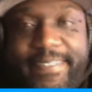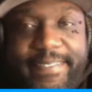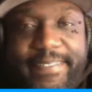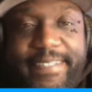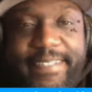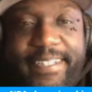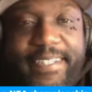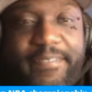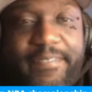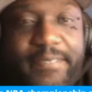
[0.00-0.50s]

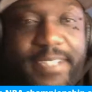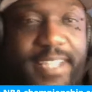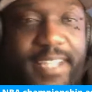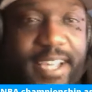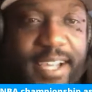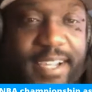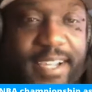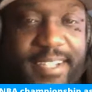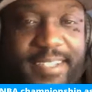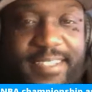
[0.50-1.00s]
Maybe
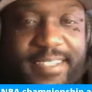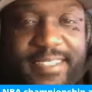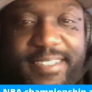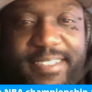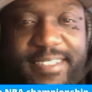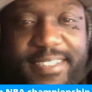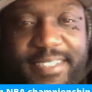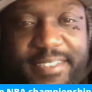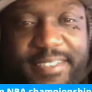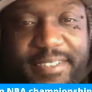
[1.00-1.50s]
not.
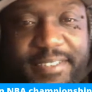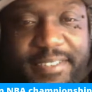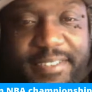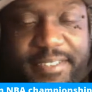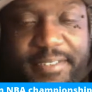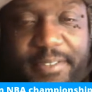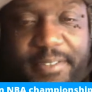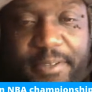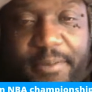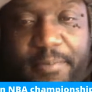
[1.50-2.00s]

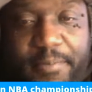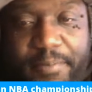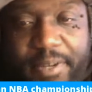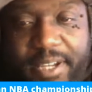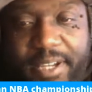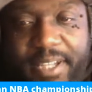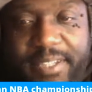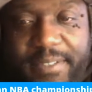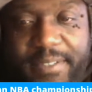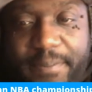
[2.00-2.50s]

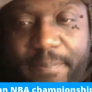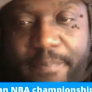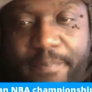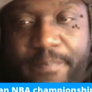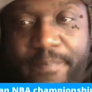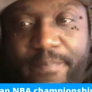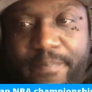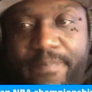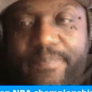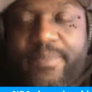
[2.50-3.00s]
But
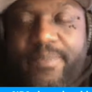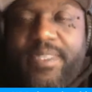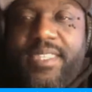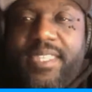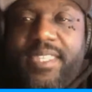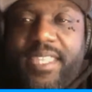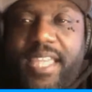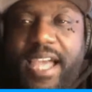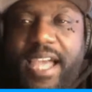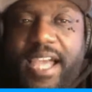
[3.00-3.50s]

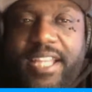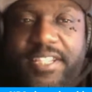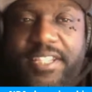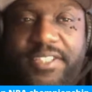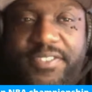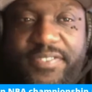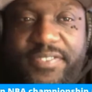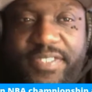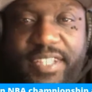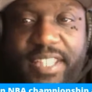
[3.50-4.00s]
I just
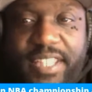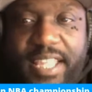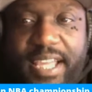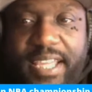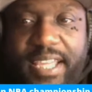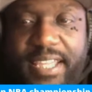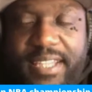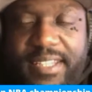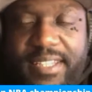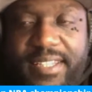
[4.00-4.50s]
feel
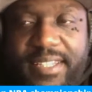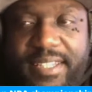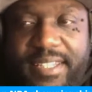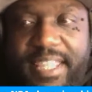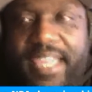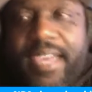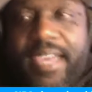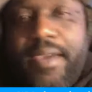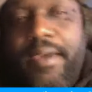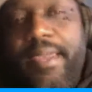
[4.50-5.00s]
like
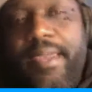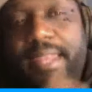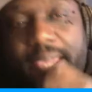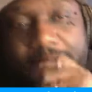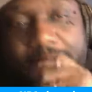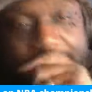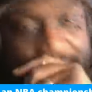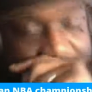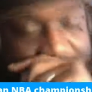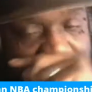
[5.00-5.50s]

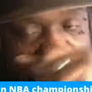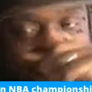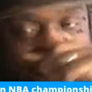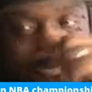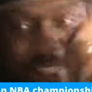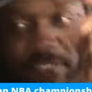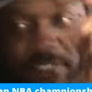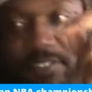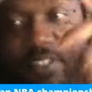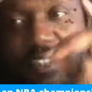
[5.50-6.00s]

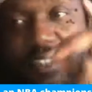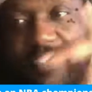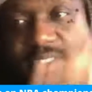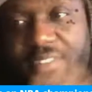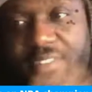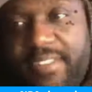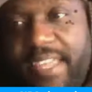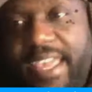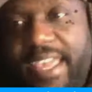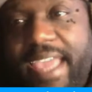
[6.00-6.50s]

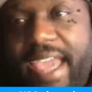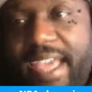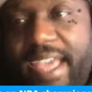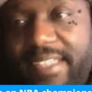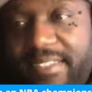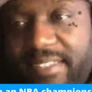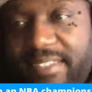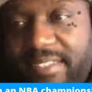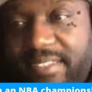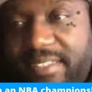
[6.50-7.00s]
they had
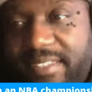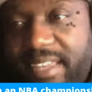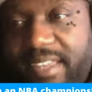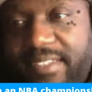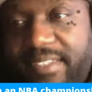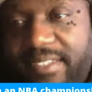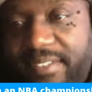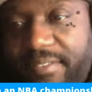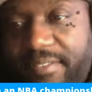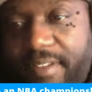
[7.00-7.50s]

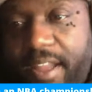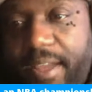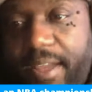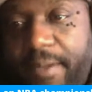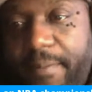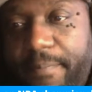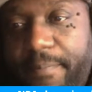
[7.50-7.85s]
success, right?